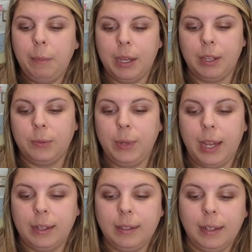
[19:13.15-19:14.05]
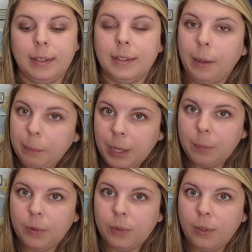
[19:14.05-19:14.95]
because we had seen some
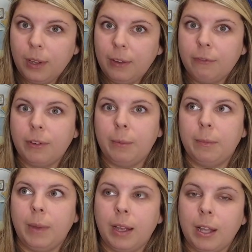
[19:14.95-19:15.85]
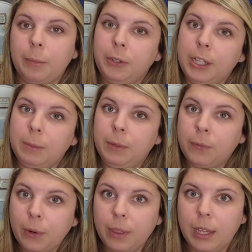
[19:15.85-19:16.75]
people from a couple days
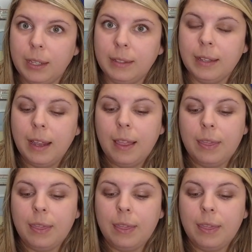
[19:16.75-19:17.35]
before this